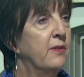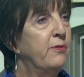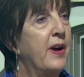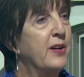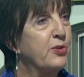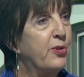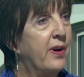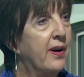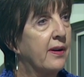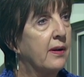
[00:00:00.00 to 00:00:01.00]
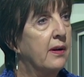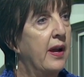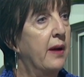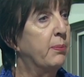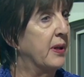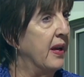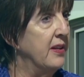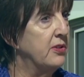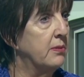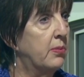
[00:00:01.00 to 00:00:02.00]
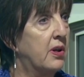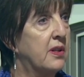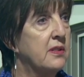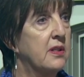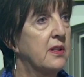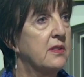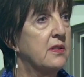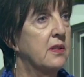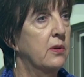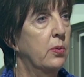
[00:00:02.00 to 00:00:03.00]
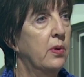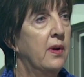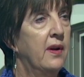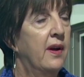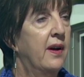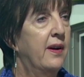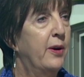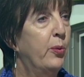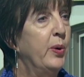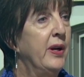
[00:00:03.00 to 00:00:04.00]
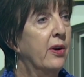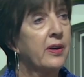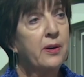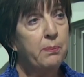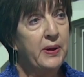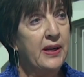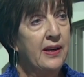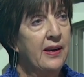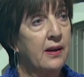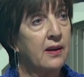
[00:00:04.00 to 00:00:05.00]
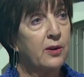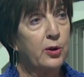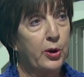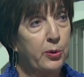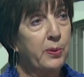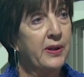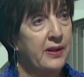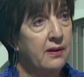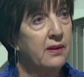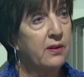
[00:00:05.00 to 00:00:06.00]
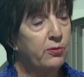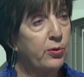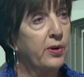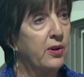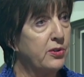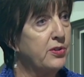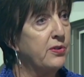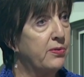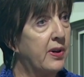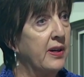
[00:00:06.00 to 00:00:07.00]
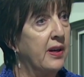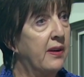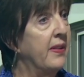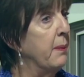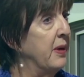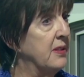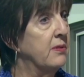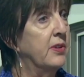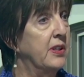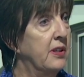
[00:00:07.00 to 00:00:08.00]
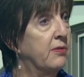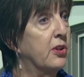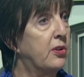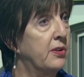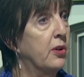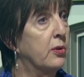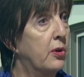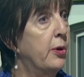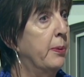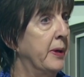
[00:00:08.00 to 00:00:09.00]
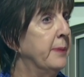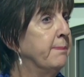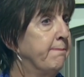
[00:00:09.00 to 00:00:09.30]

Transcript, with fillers: fast track application process. So uh, we are competing globally for nurses right now, and that makes it very wow. difficult in Oklahoma.